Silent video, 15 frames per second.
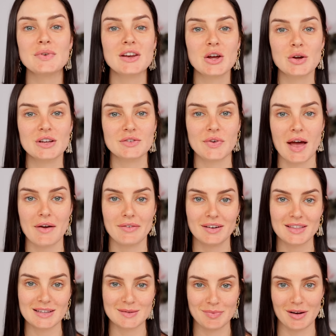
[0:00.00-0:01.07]
video is for everyone
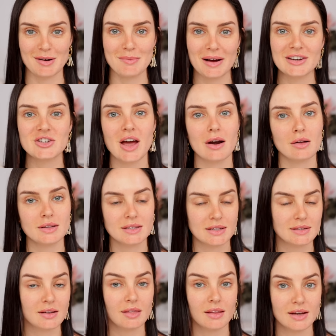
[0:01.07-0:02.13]
that's been on my channel
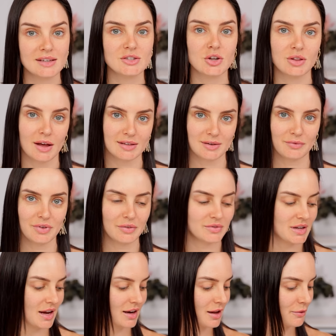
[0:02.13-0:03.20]
since at least
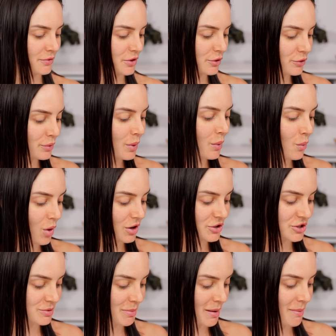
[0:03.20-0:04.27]
2015. If you
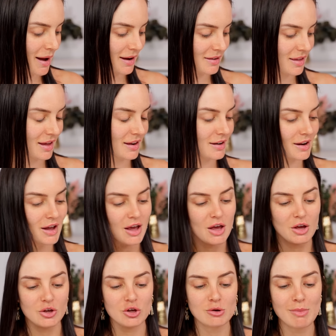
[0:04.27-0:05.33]
watched me back then,
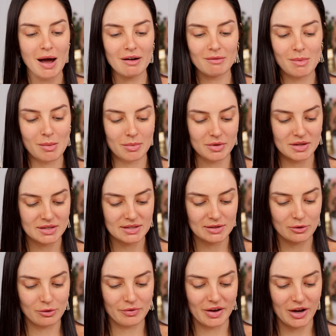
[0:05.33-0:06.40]
you might remember this
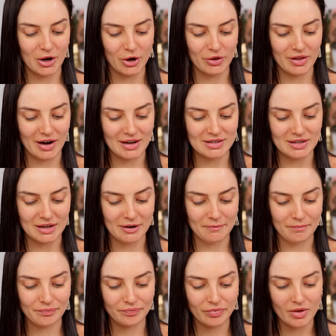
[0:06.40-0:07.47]
little video that I
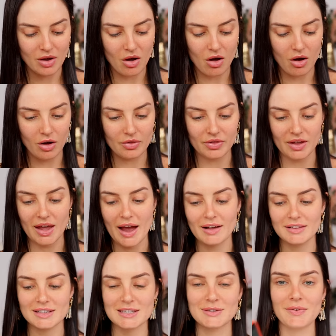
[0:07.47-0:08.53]
did on the
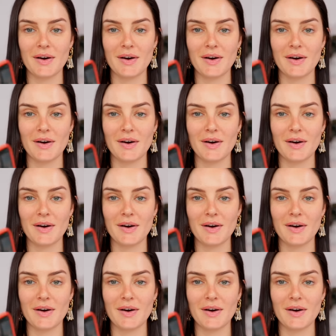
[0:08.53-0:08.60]
Ellis